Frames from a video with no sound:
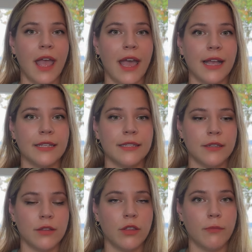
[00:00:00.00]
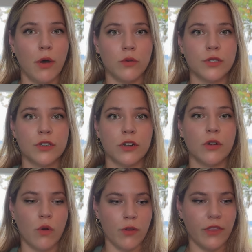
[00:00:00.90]
and the
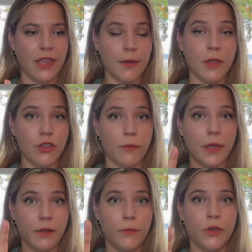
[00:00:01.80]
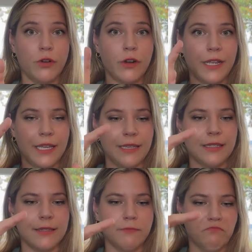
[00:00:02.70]
poster or the image on my computer
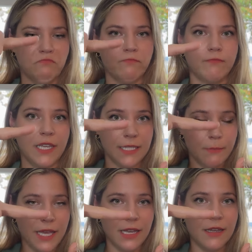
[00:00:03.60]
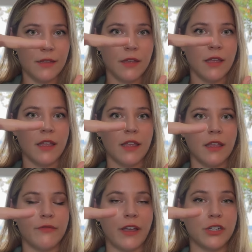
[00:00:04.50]
is this big.
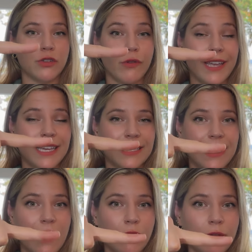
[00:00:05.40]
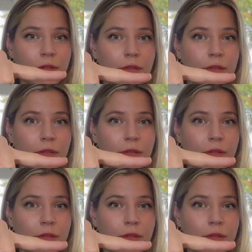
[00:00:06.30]
If I shrink it down,